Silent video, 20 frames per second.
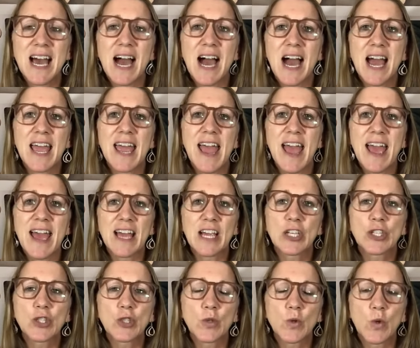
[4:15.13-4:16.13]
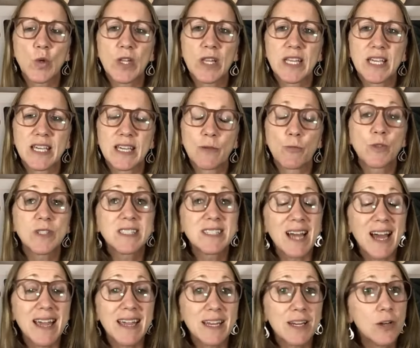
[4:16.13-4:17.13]
I actually was
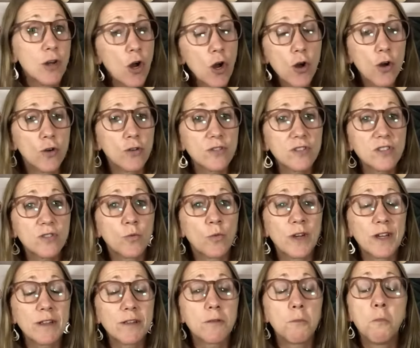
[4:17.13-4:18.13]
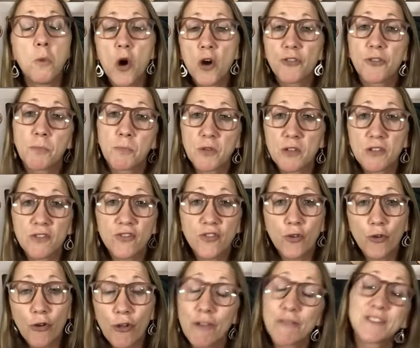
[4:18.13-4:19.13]
diagnosed with multiple
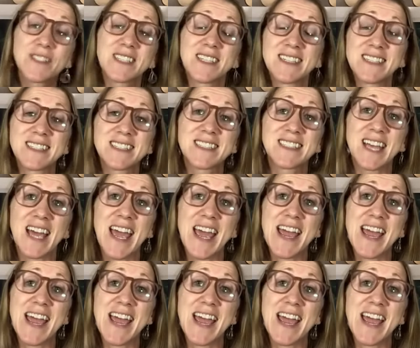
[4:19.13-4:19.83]
sclerosis,